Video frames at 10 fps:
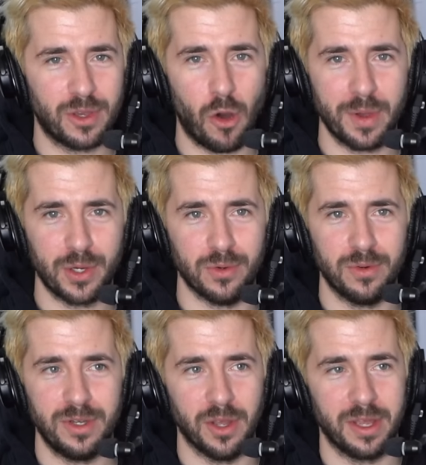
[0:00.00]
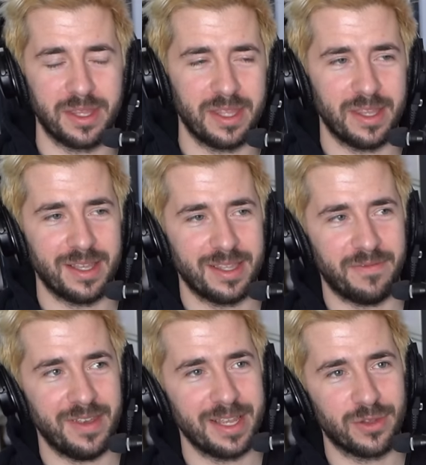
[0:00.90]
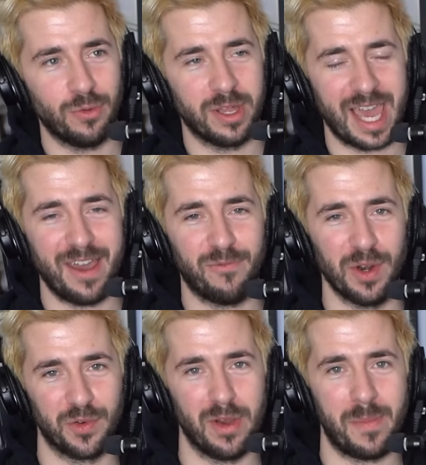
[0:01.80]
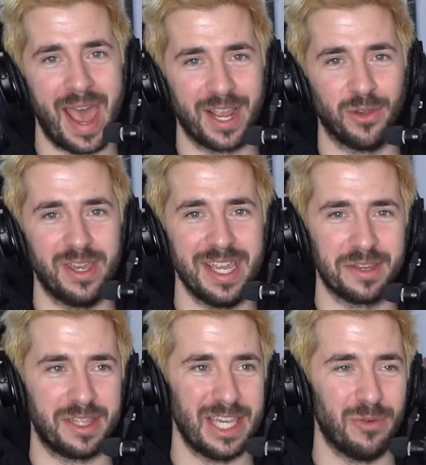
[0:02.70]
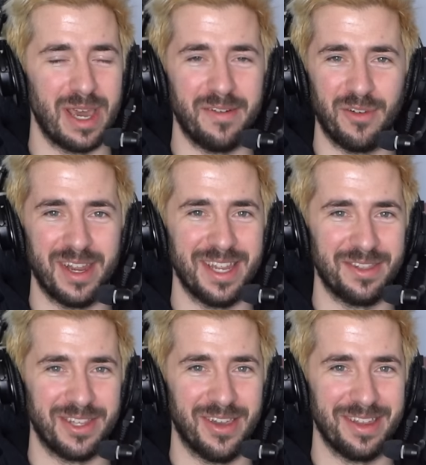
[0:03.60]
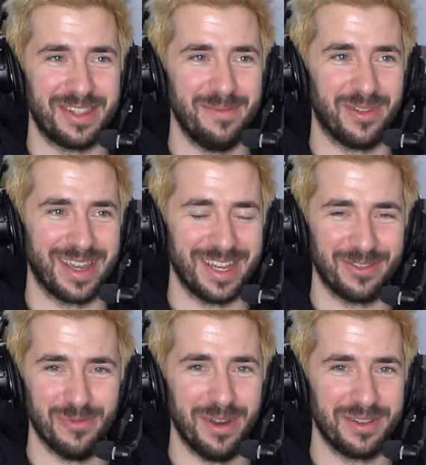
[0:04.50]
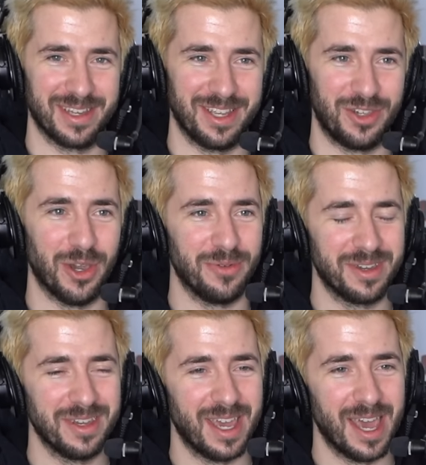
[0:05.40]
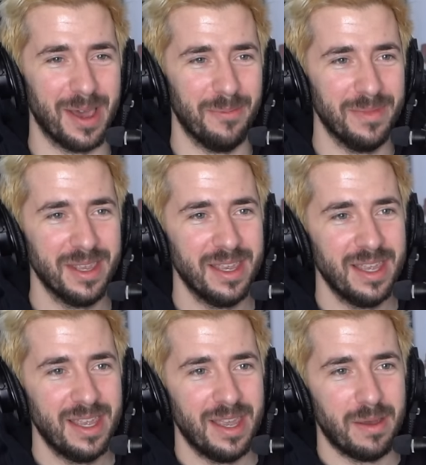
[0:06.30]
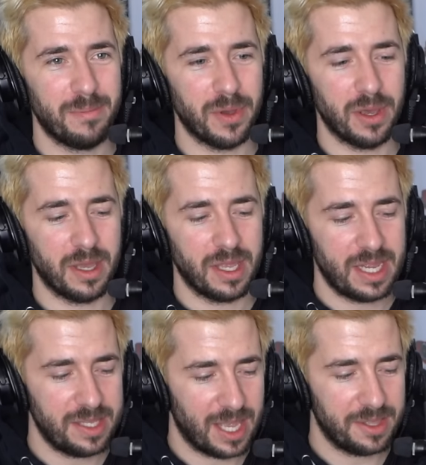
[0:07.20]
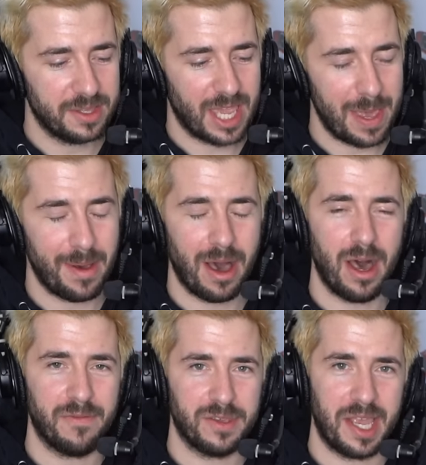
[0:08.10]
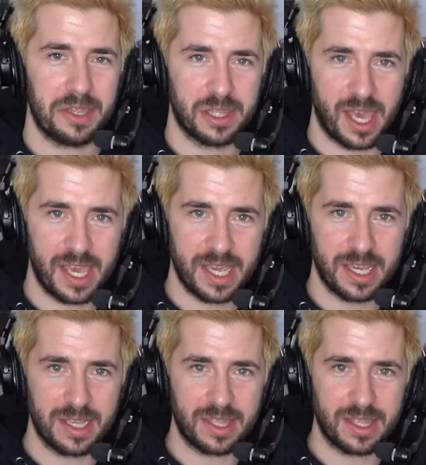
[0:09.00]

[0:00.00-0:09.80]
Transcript: comical, you know, like the, the, the, thing is called like f one Grip Pack.exe or whatever it is. You know, it seems like it's almost like a joke. Um, but he then came out after that saying